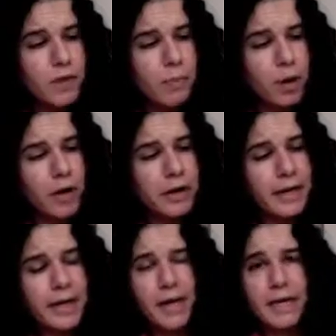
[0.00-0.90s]

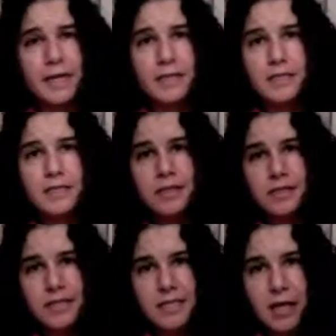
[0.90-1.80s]
mark, and it's
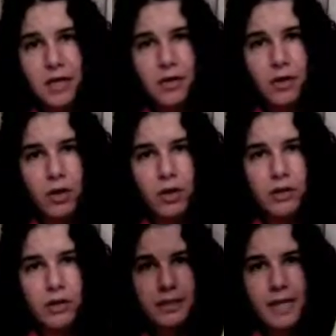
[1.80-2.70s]
this little